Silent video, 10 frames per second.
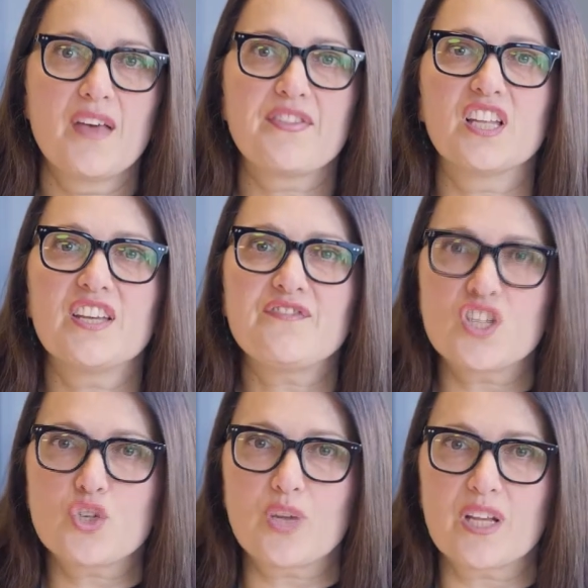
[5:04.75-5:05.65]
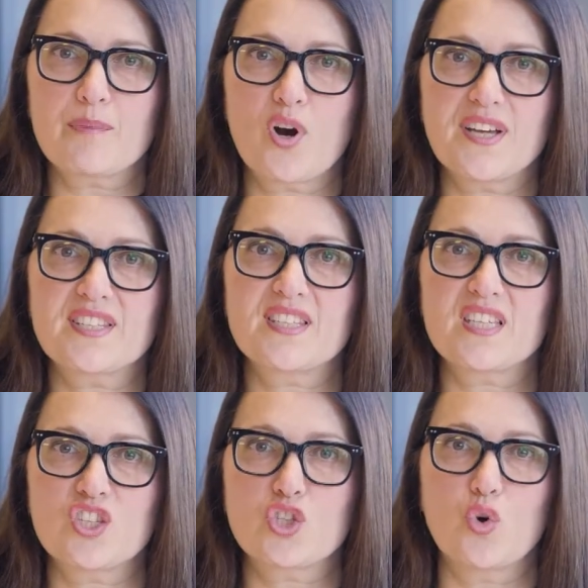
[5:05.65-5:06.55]
The lift in dwelling prices
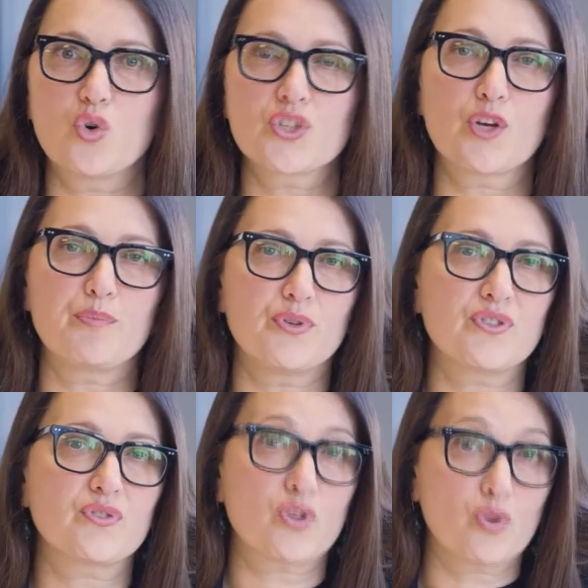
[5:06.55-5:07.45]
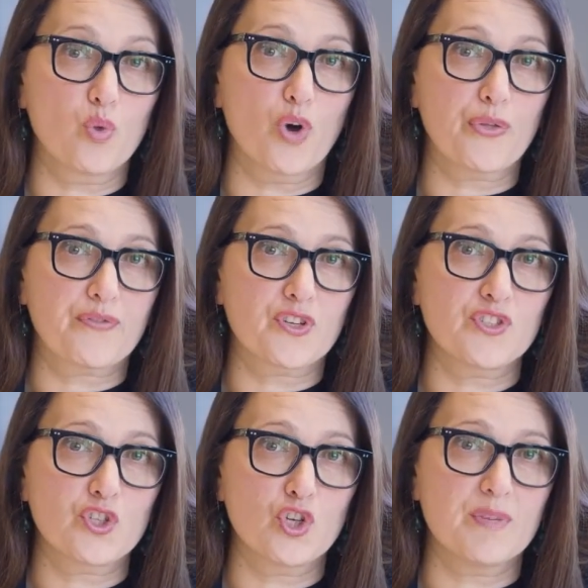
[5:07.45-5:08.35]
tends to also boost the wealth of
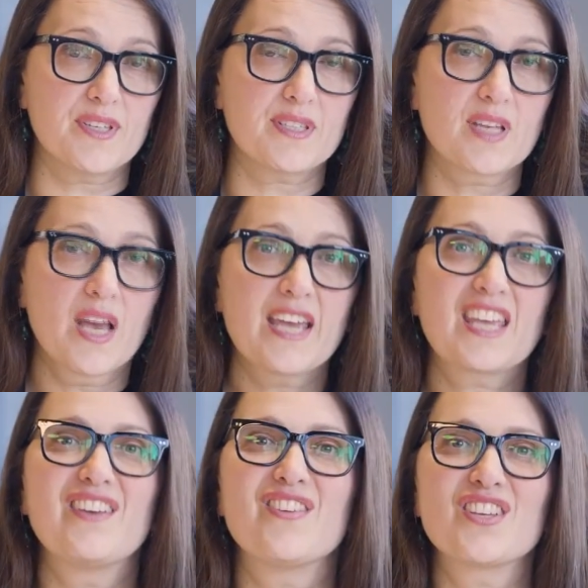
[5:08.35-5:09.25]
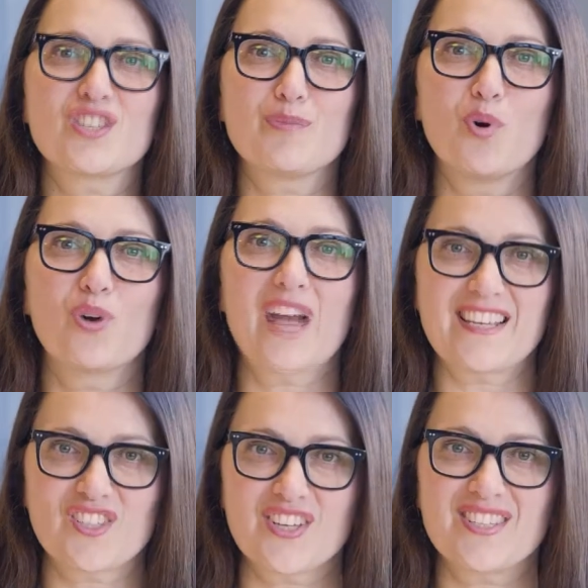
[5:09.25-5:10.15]
consumers, giving support,
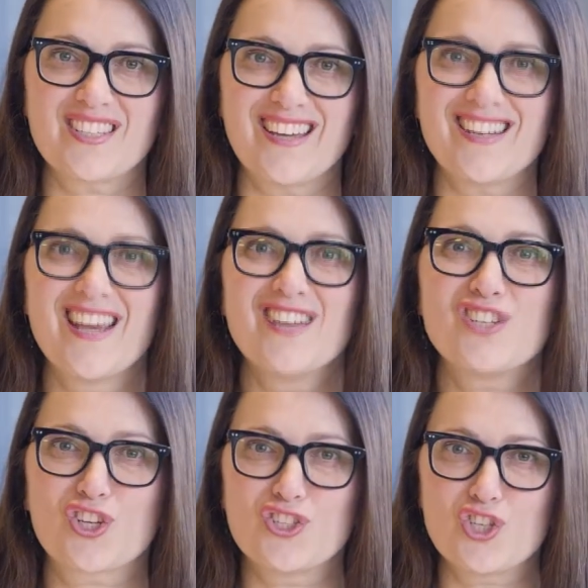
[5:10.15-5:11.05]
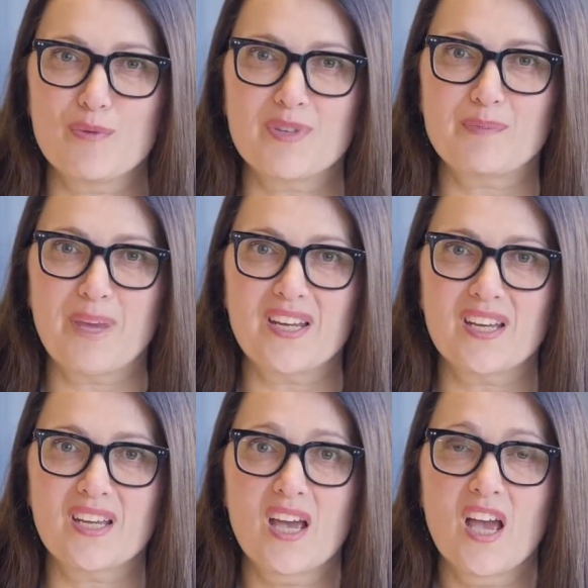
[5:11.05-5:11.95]
as I said, to consumer
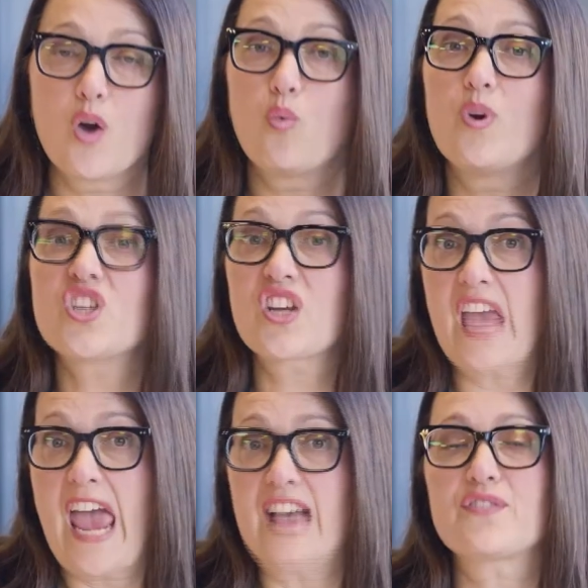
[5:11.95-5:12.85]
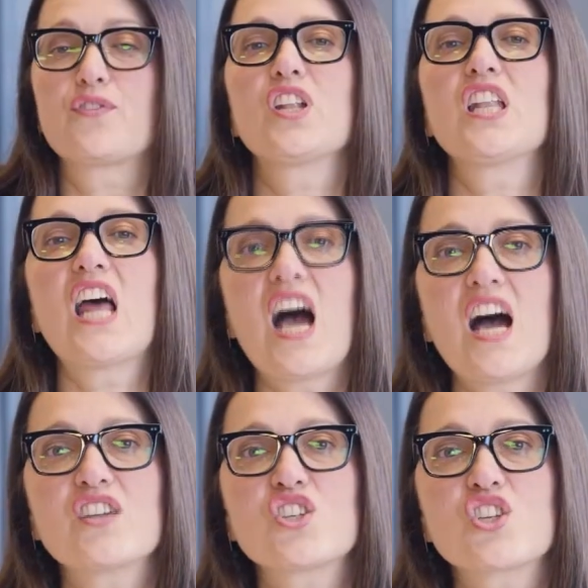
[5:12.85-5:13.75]
spending, which accounts for a
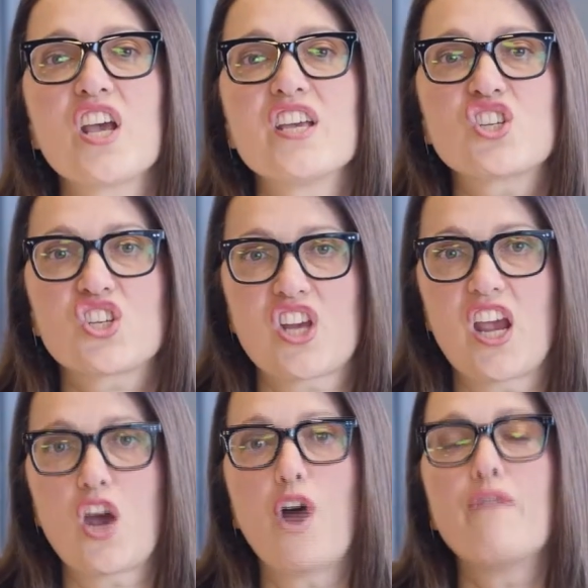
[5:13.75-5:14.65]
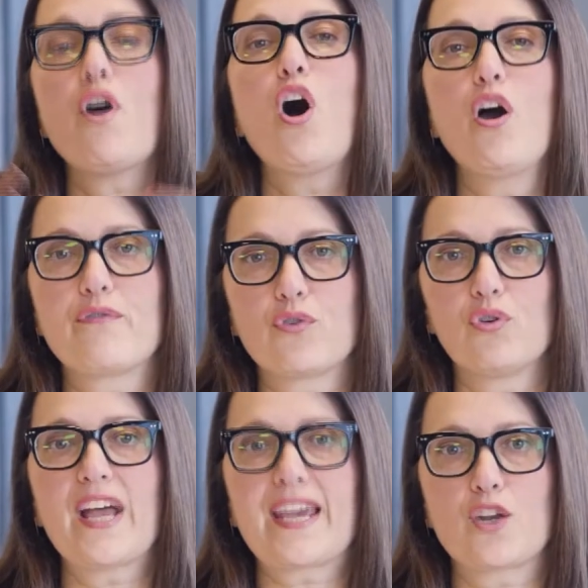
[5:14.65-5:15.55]
large share of
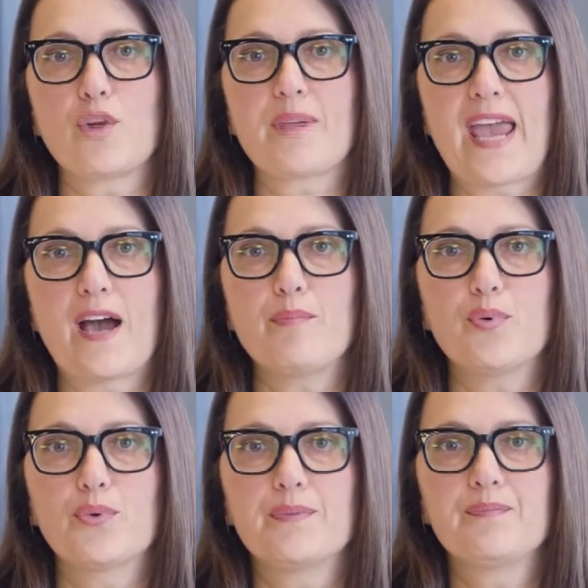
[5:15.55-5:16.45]
overall economic output.